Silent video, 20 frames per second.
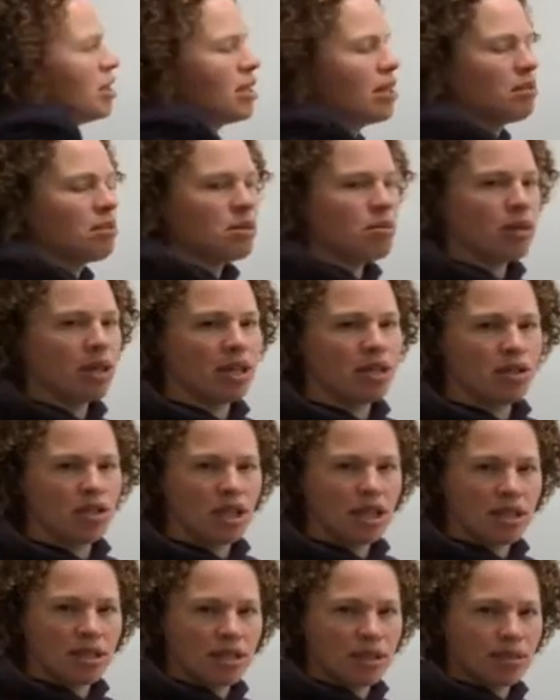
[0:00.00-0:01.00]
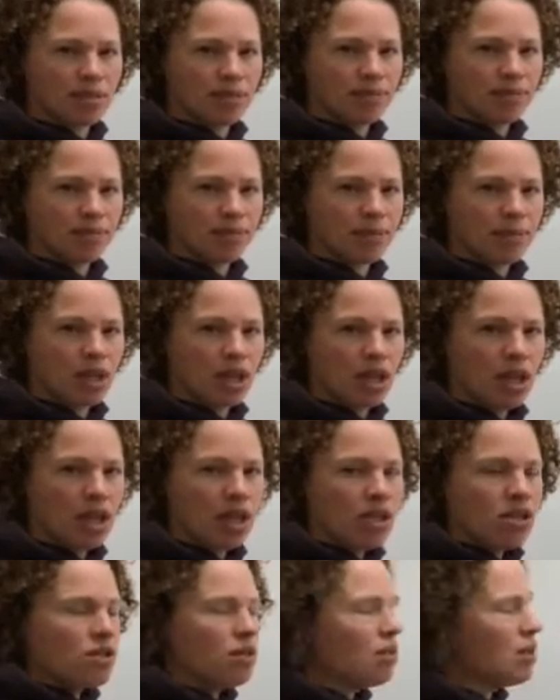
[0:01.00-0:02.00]
becomes my adjacent.
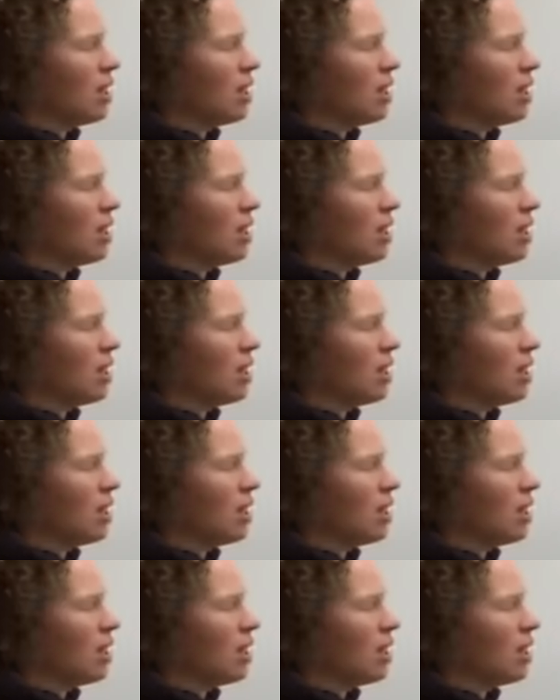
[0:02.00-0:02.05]
So